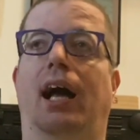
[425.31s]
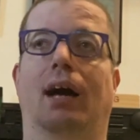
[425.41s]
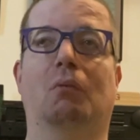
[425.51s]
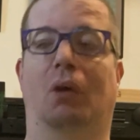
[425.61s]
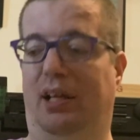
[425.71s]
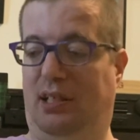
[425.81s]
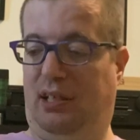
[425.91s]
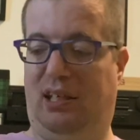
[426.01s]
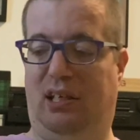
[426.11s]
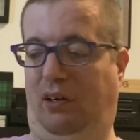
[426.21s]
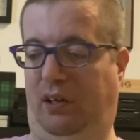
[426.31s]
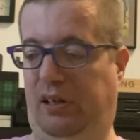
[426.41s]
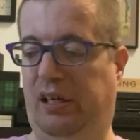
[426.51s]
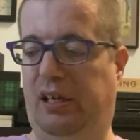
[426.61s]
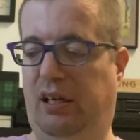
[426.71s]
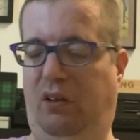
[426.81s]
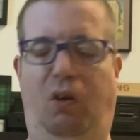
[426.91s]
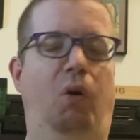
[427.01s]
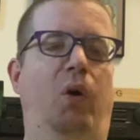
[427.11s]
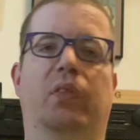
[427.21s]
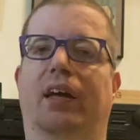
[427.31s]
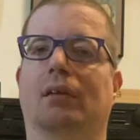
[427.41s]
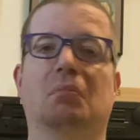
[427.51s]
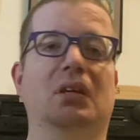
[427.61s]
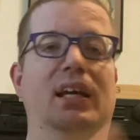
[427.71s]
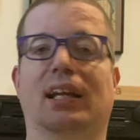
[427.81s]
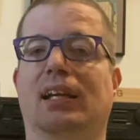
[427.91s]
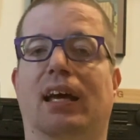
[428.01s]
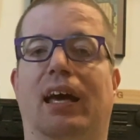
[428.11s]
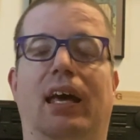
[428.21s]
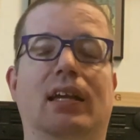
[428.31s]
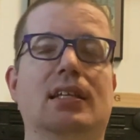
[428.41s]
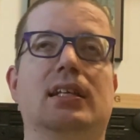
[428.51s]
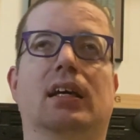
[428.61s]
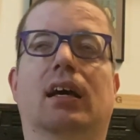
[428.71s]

I wanted to hear the whole thing beginning to end